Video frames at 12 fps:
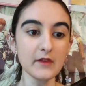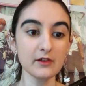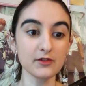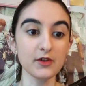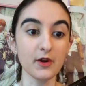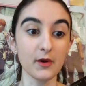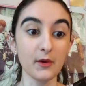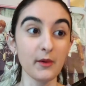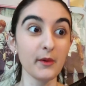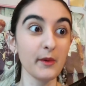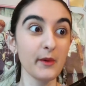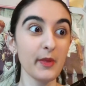so
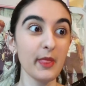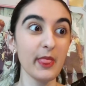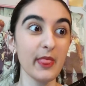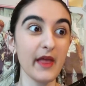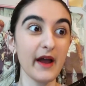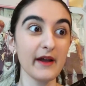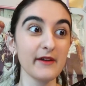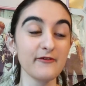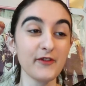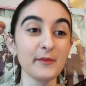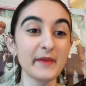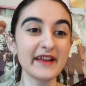
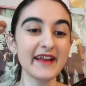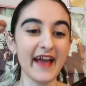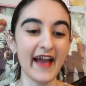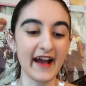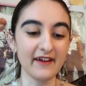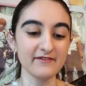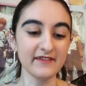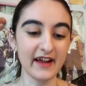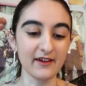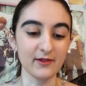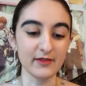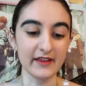for me to have
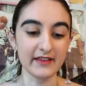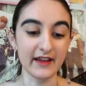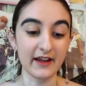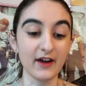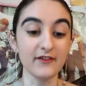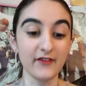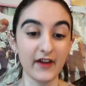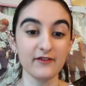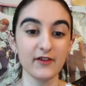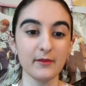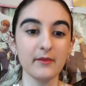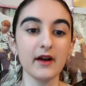not only like
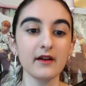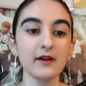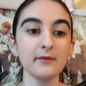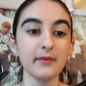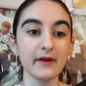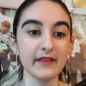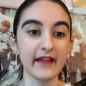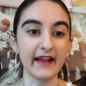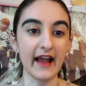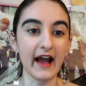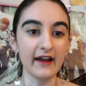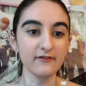favorite manga, but like
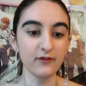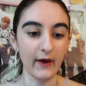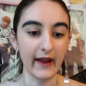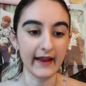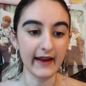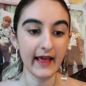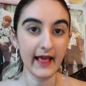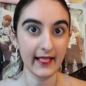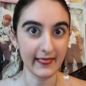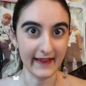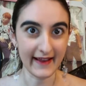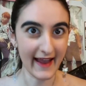I've read
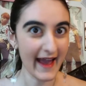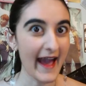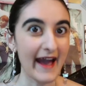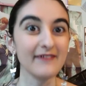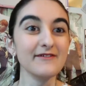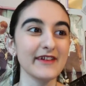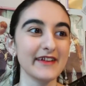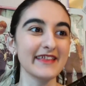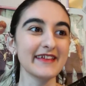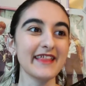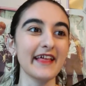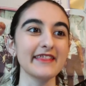like
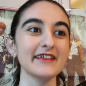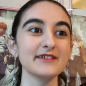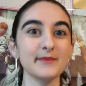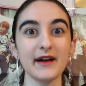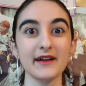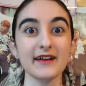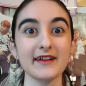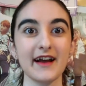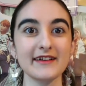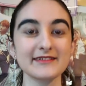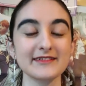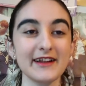everything that this mangaka
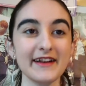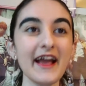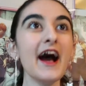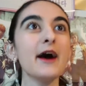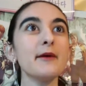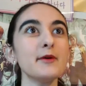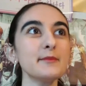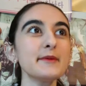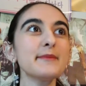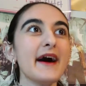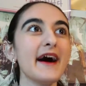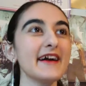has done. I'm a
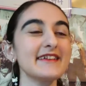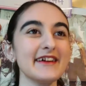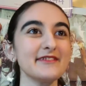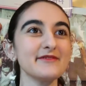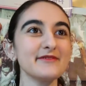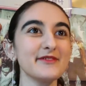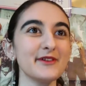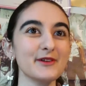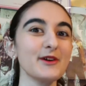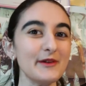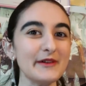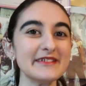bit behind on their
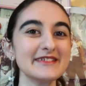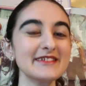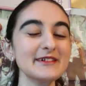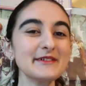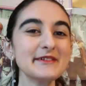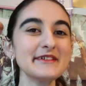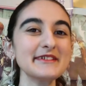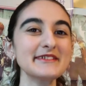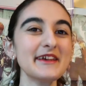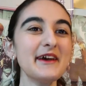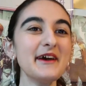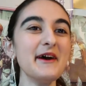current series,
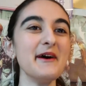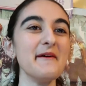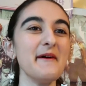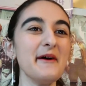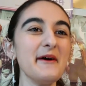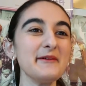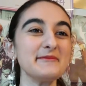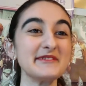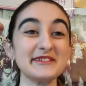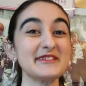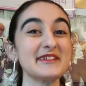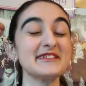
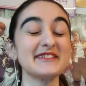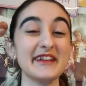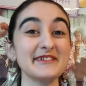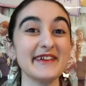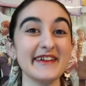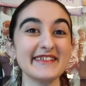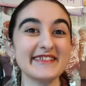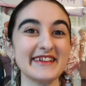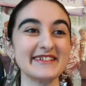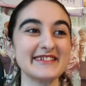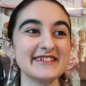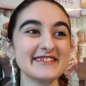just because like
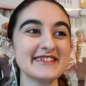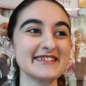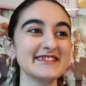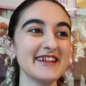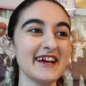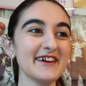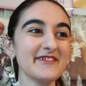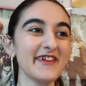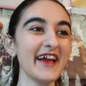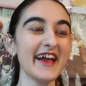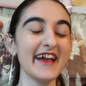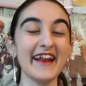translations and stuff,
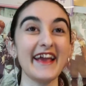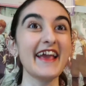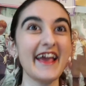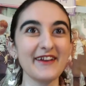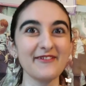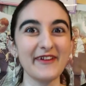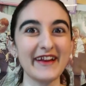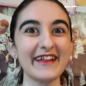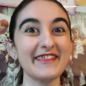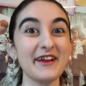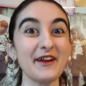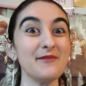and I hate
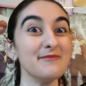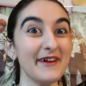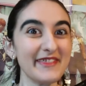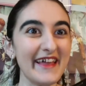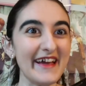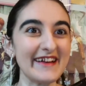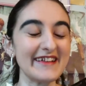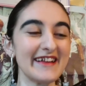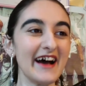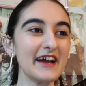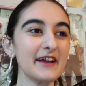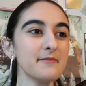waiting like a month at a
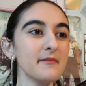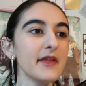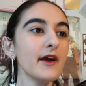time.